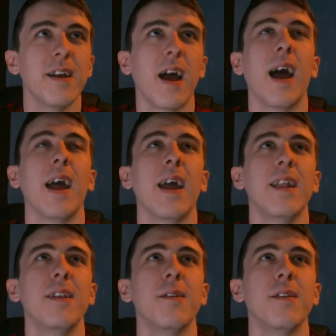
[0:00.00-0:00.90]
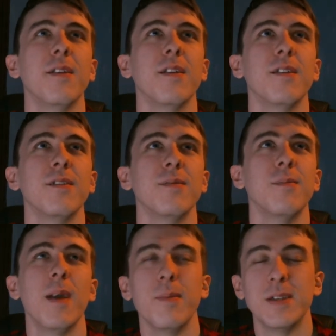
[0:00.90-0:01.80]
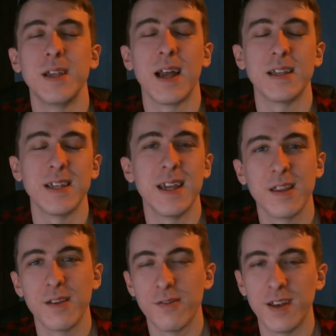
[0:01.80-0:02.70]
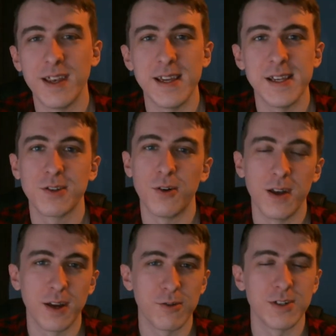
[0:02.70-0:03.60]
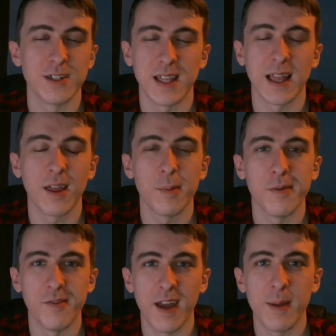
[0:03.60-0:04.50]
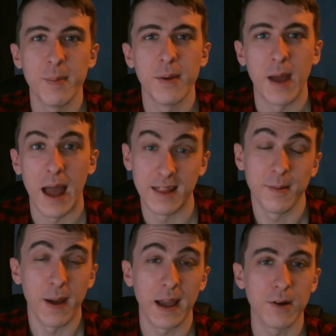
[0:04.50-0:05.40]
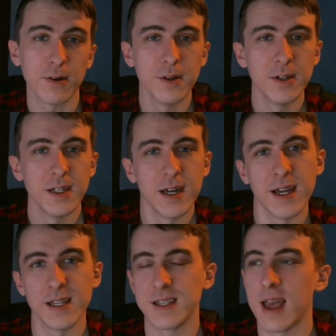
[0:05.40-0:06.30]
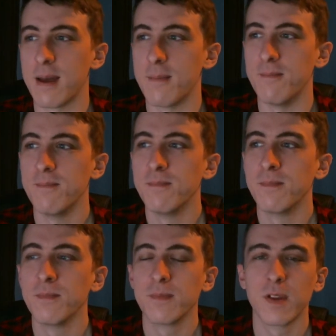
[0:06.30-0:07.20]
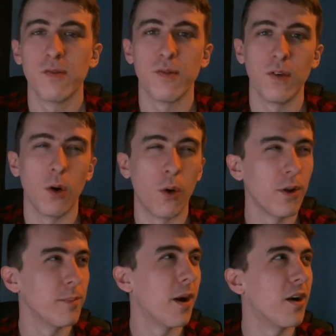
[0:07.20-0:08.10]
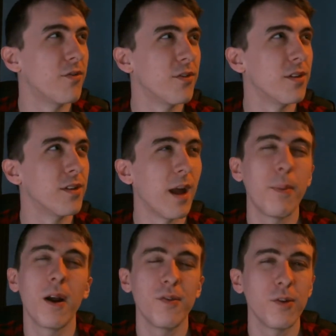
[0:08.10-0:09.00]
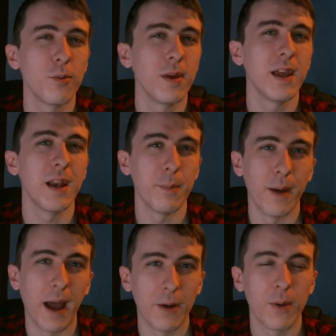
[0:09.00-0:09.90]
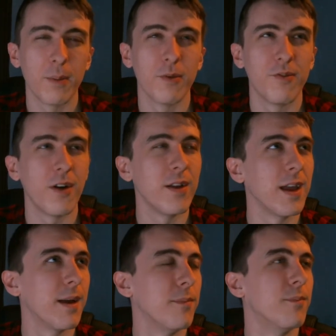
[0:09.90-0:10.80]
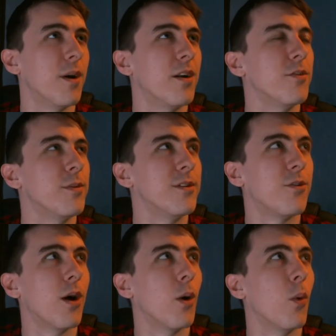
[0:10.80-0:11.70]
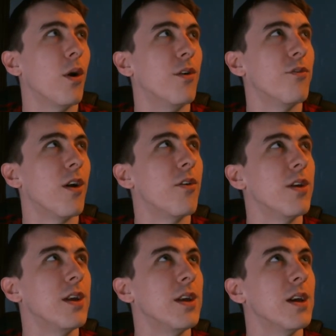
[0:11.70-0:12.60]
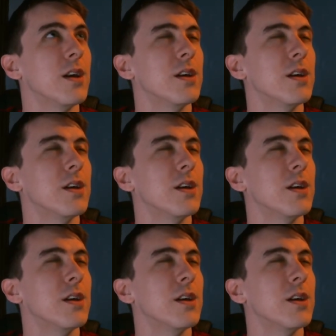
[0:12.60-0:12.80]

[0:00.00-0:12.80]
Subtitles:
and maybe has a hint of anise or licorice, just that type of vape, and tobacco. It's floral, not perfumey in a bad way, but very perfumey is the wrong word. Very